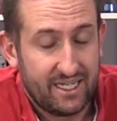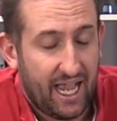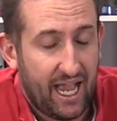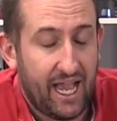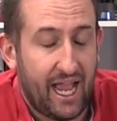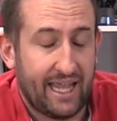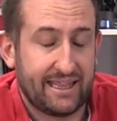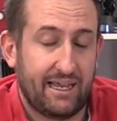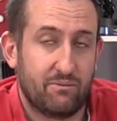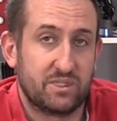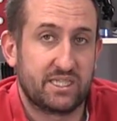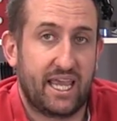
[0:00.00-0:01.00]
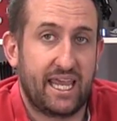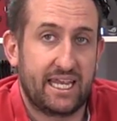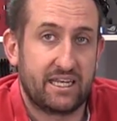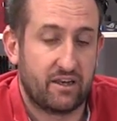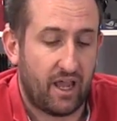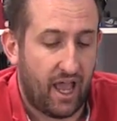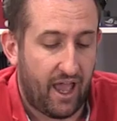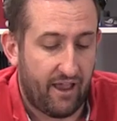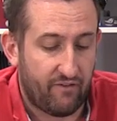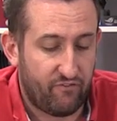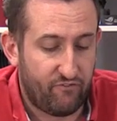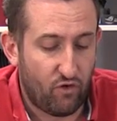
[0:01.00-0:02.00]
And that was in
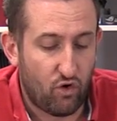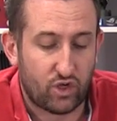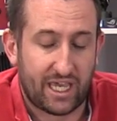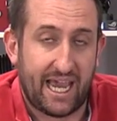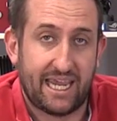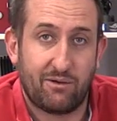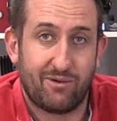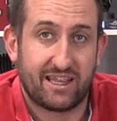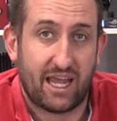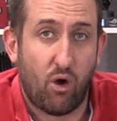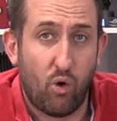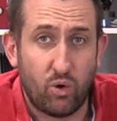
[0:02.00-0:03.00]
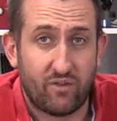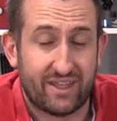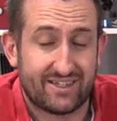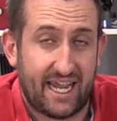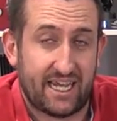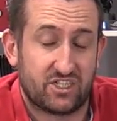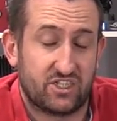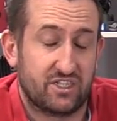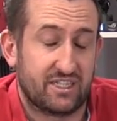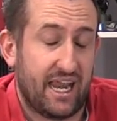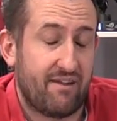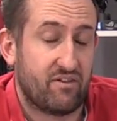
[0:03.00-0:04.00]
4K with all of the textures
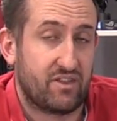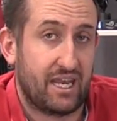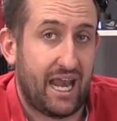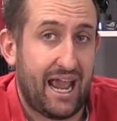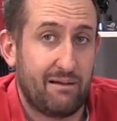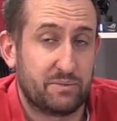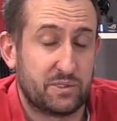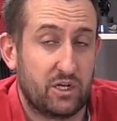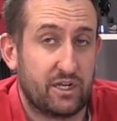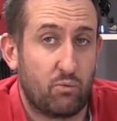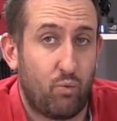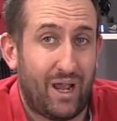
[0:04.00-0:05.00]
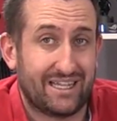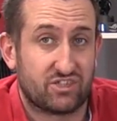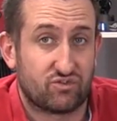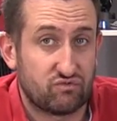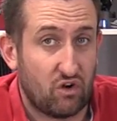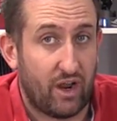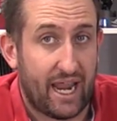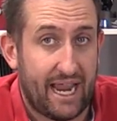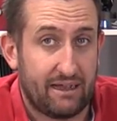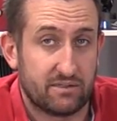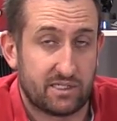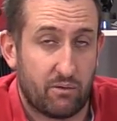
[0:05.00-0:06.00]
and everything absolutely wazzed right
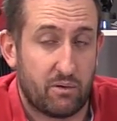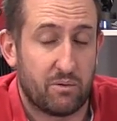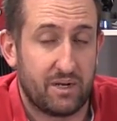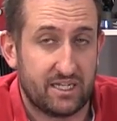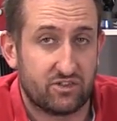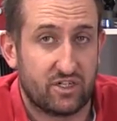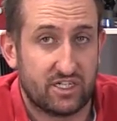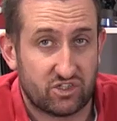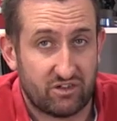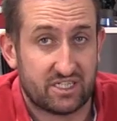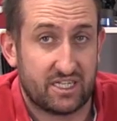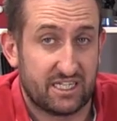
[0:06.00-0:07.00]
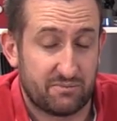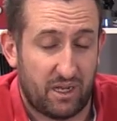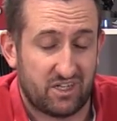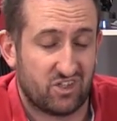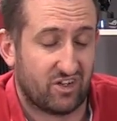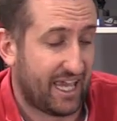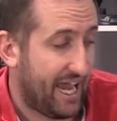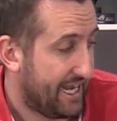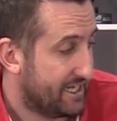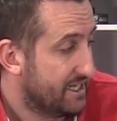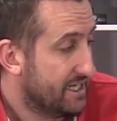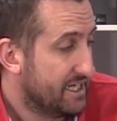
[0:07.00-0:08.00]
out. So we were literally stressing it as much as I
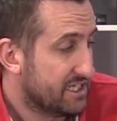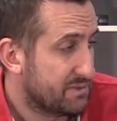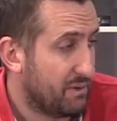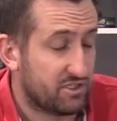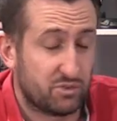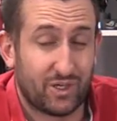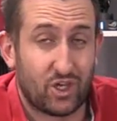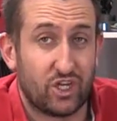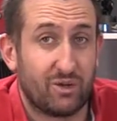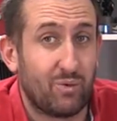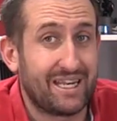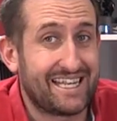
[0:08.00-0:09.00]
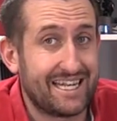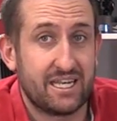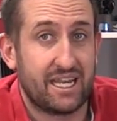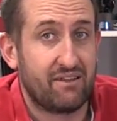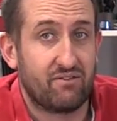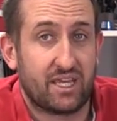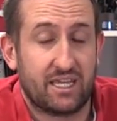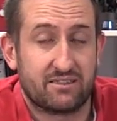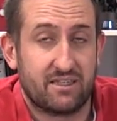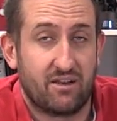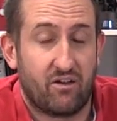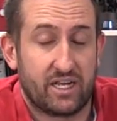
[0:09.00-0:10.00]
can, as much as we could, and we didn't even get
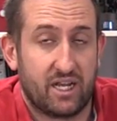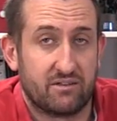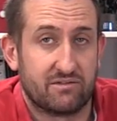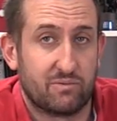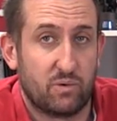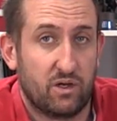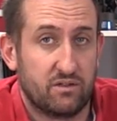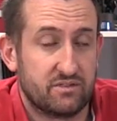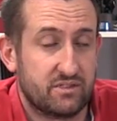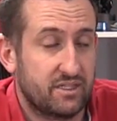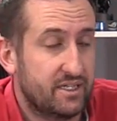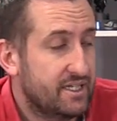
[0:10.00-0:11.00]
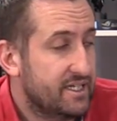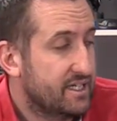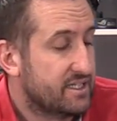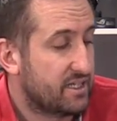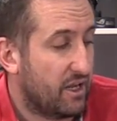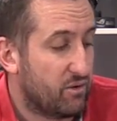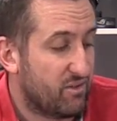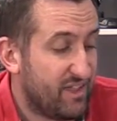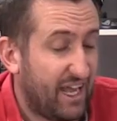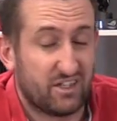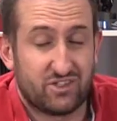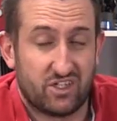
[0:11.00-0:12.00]
to 900 watts. So
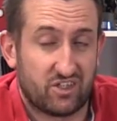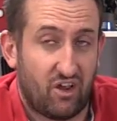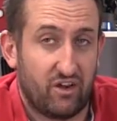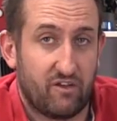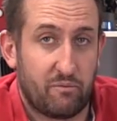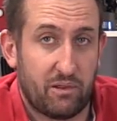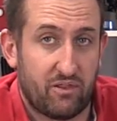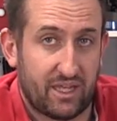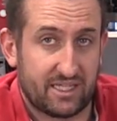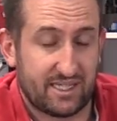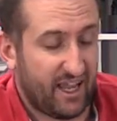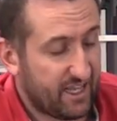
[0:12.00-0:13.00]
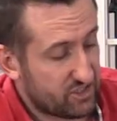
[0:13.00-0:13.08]
that should kind of put things out there.